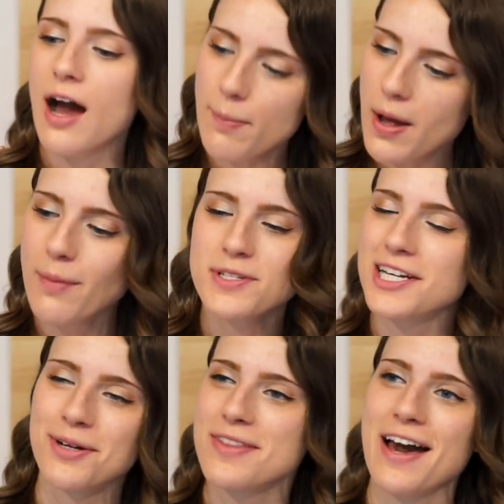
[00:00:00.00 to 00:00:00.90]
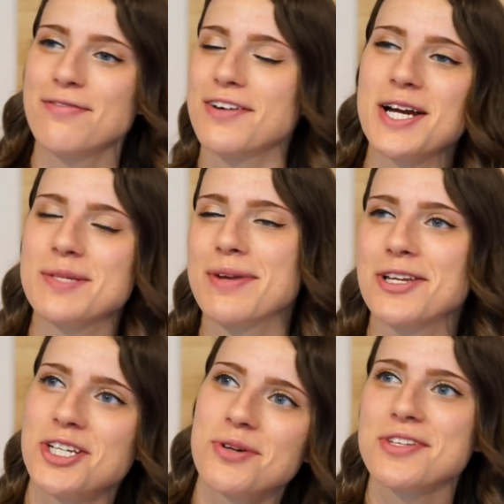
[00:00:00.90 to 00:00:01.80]
up to here with that phrase, but I
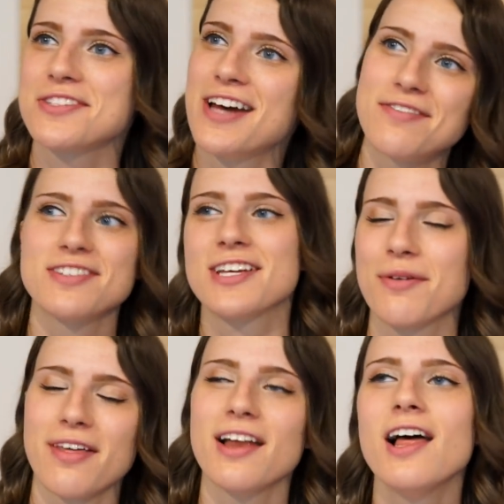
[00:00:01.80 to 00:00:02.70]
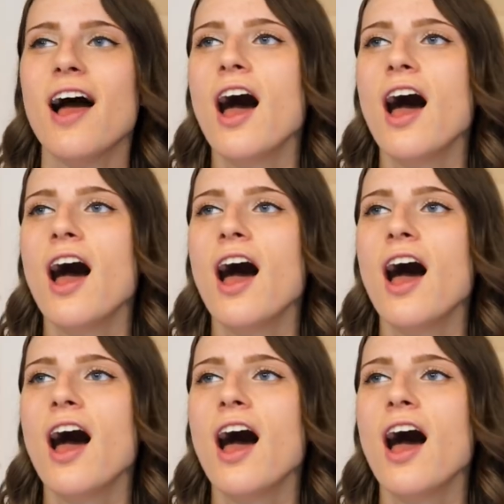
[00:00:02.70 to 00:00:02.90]
chose it, so now I have to stick with it.